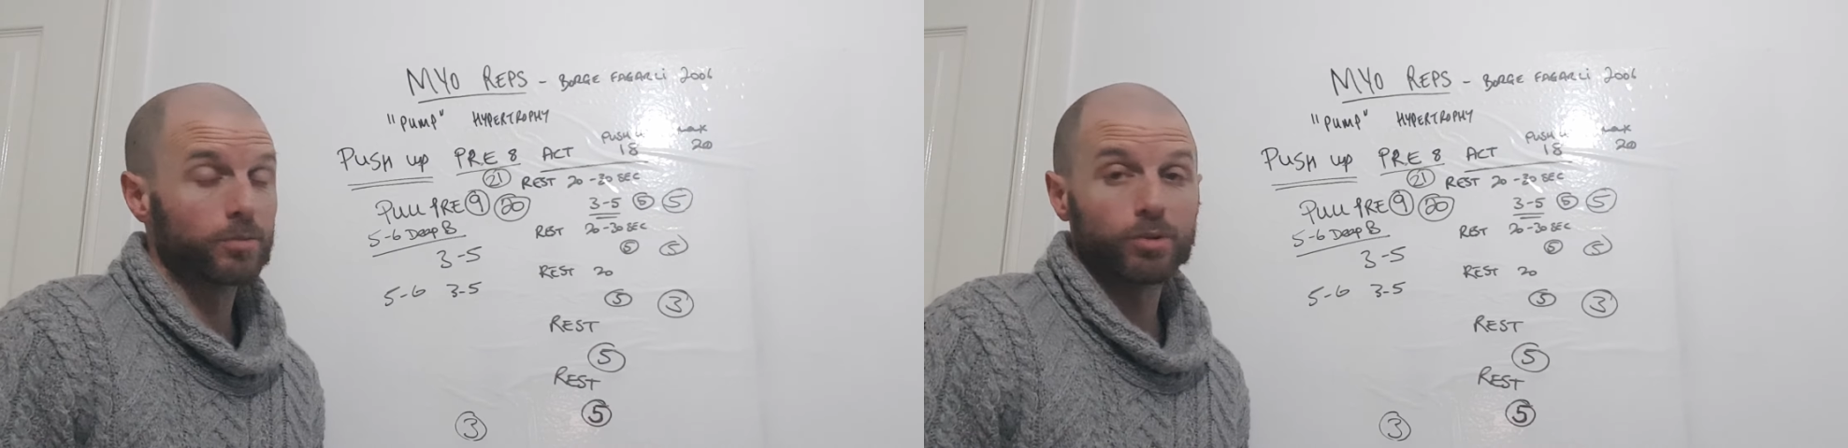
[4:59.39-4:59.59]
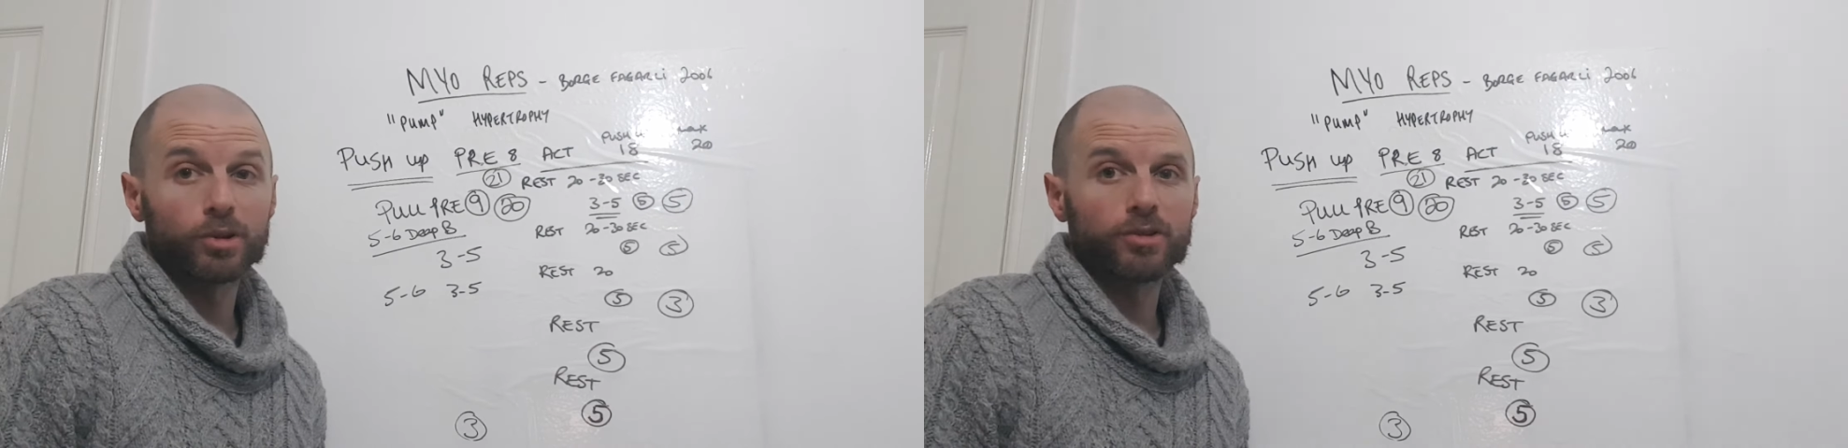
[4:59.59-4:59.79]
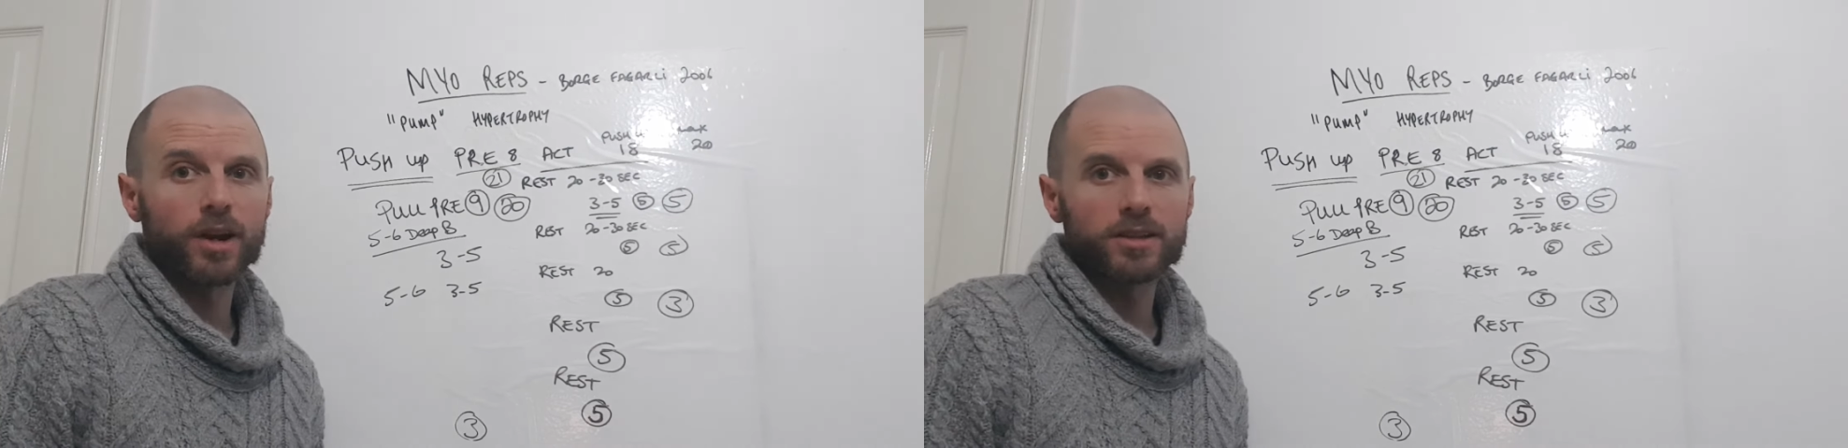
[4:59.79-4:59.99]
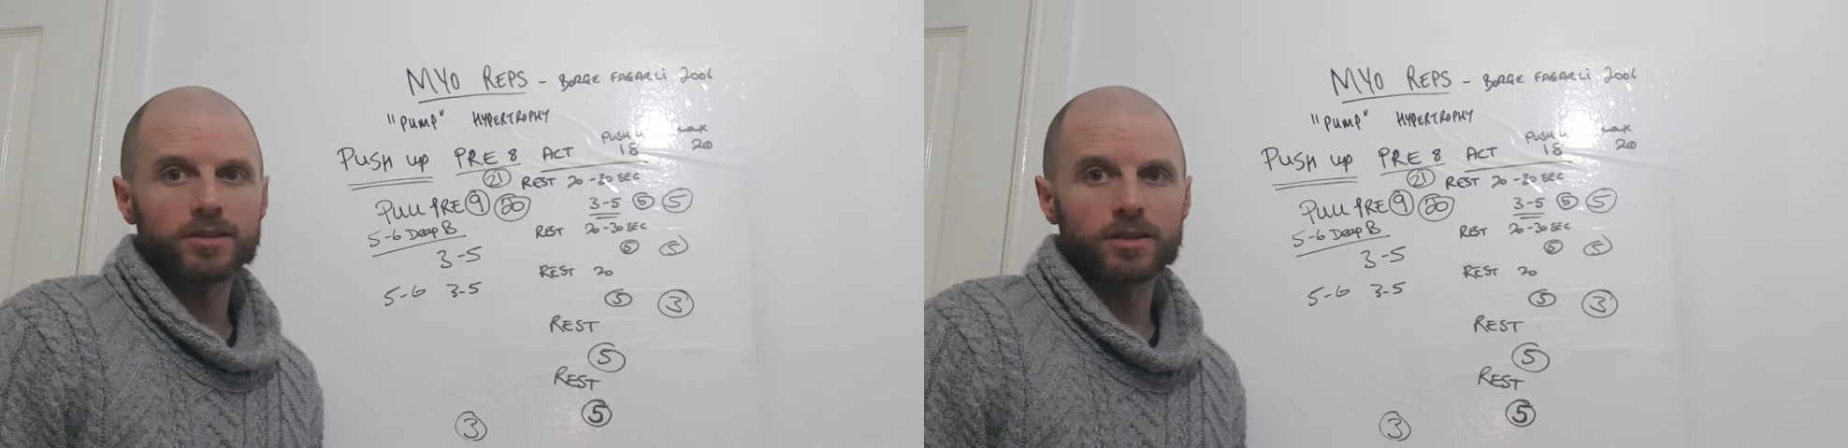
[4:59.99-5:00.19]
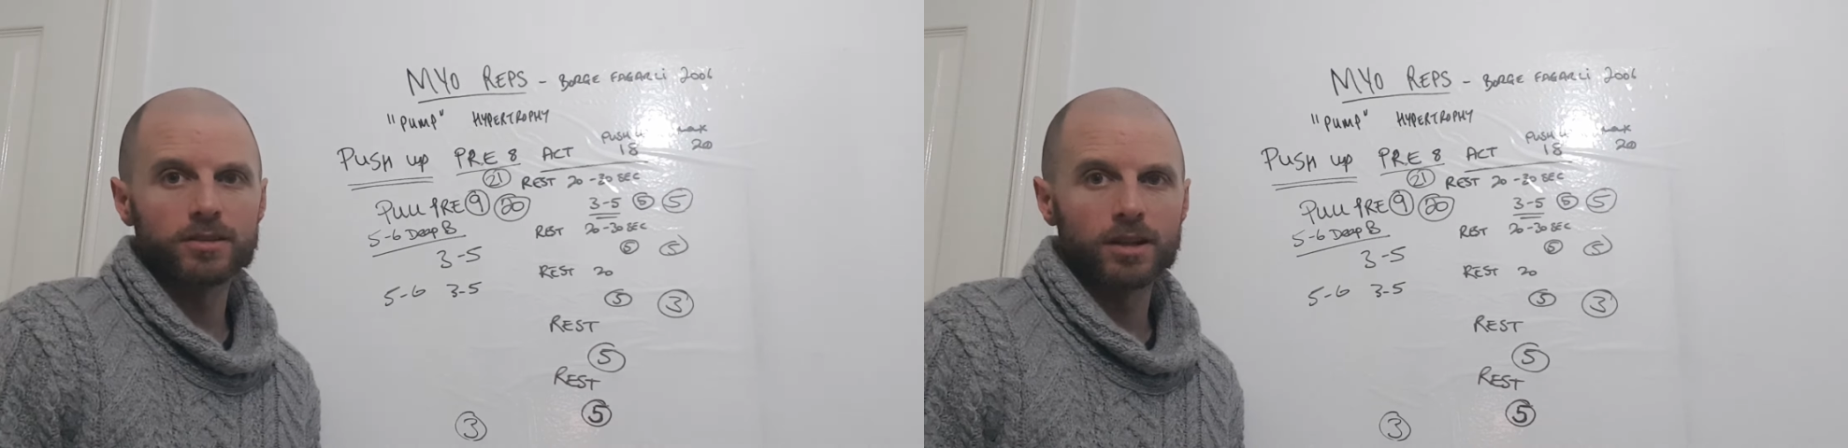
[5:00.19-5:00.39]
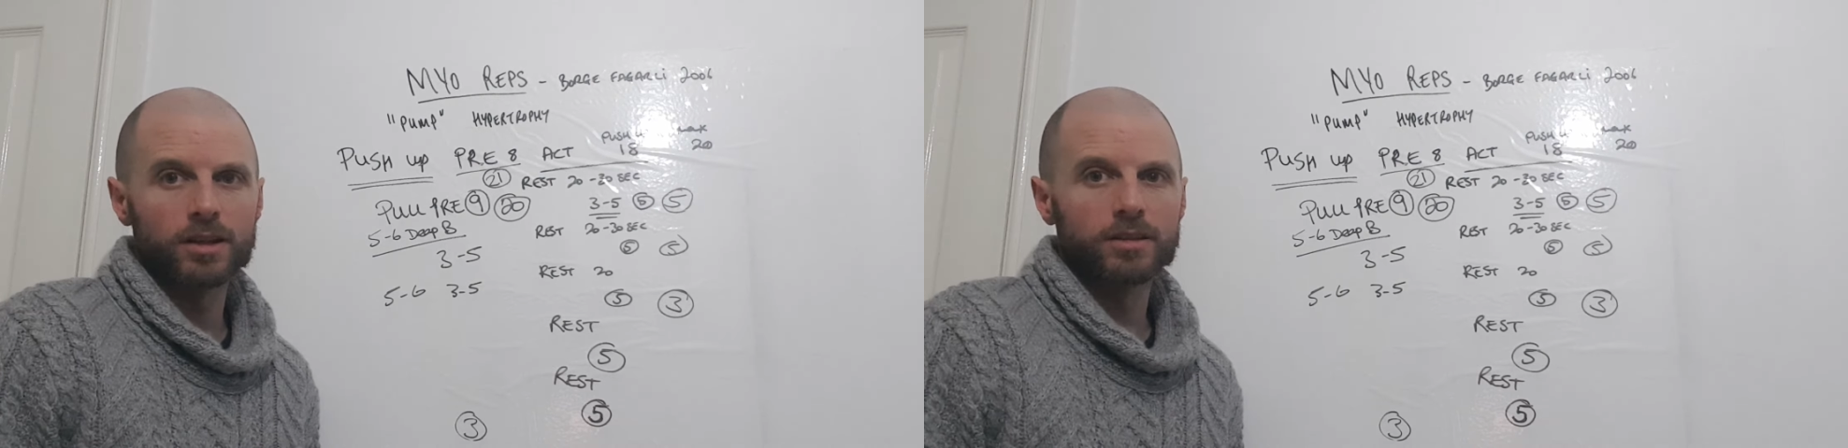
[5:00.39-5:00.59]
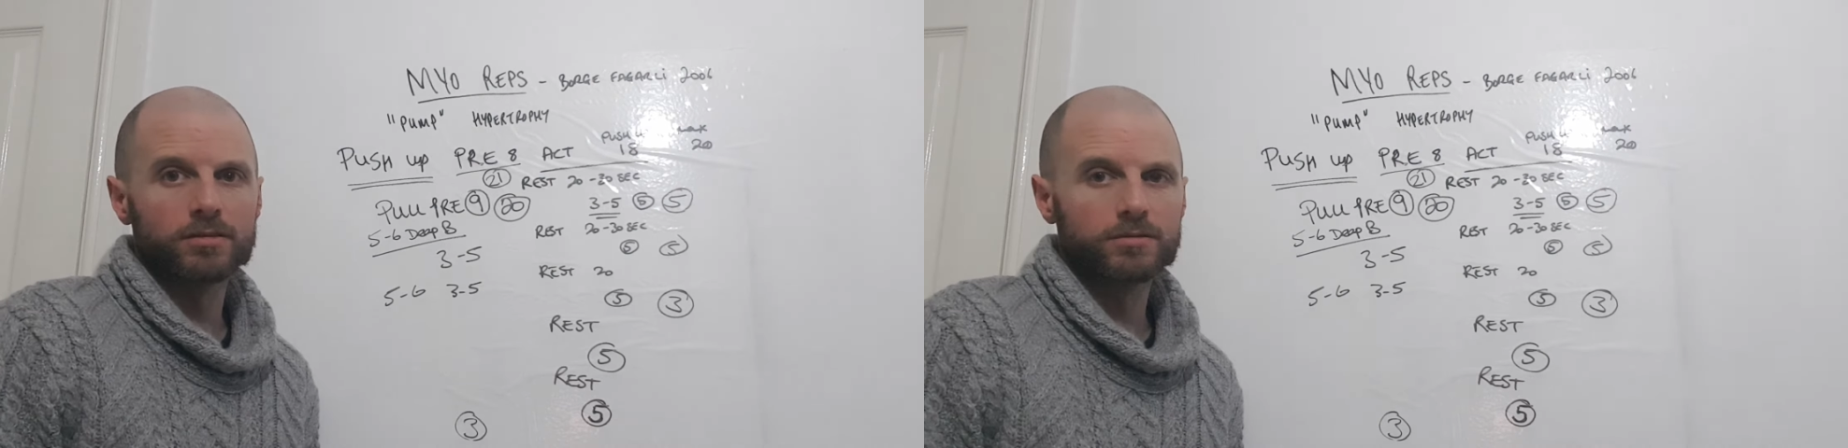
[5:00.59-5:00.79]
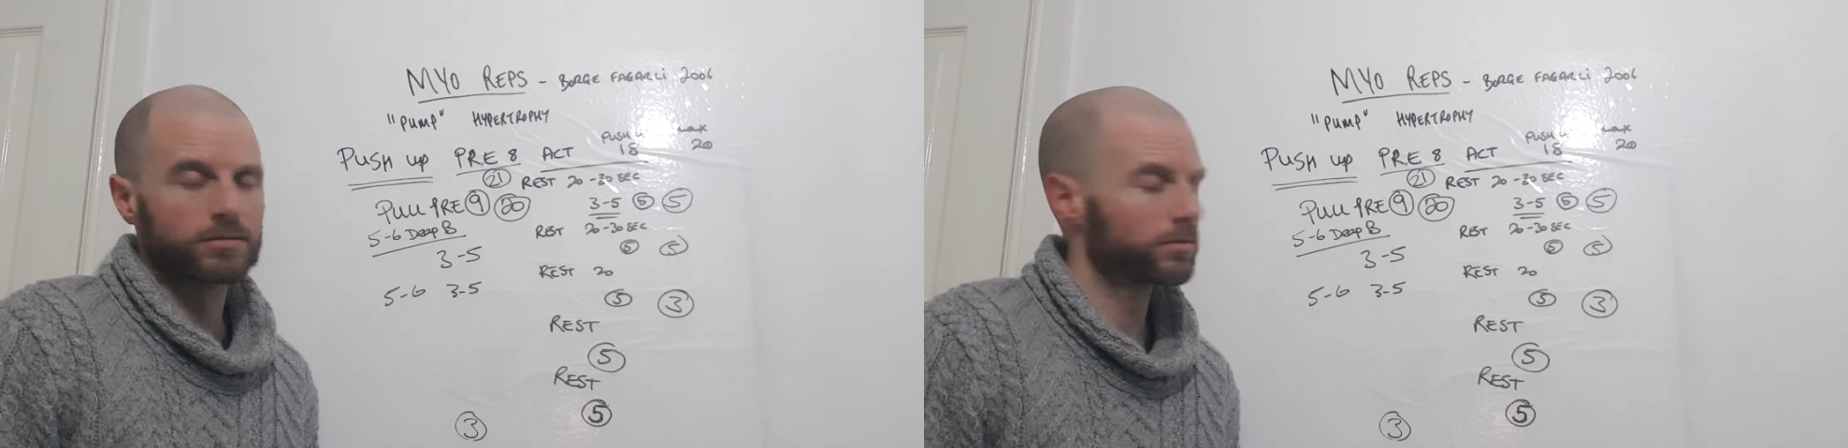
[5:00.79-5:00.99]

progress ideally.